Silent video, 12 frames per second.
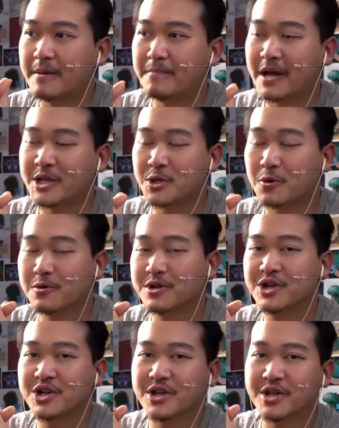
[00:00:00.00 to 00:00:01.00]
My
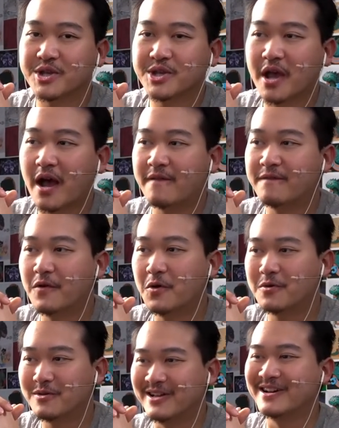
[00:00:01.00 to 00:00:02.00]
storage is
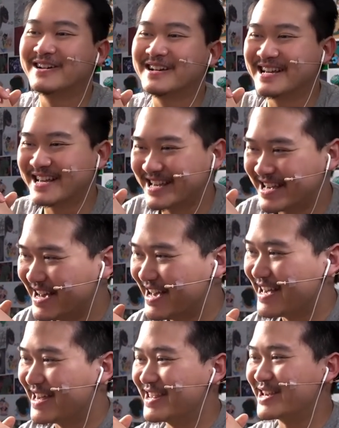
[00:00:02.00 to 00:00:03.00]
full.
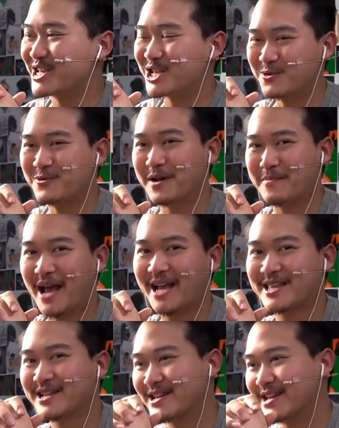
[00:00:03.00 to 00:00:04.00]
It is to
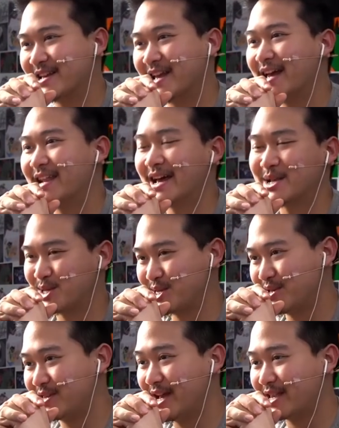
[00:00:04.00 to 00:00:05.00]
capacity, and
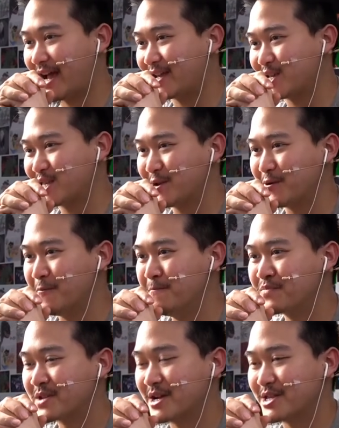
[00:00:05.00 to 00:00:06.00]
yet I still
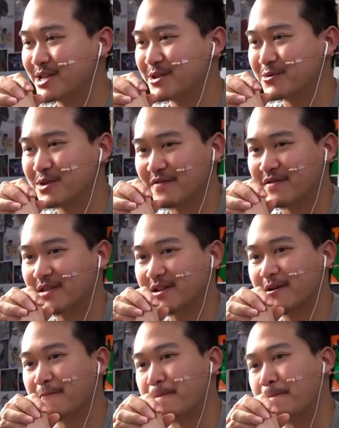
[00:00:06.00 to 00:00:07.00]
continue to fill it
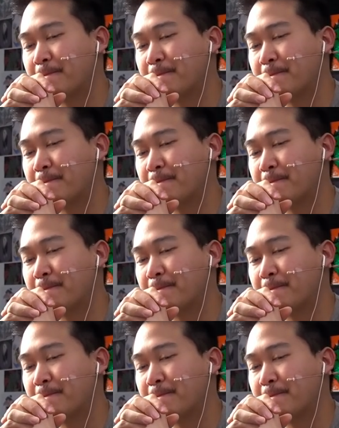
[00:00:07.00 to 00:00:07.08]
up.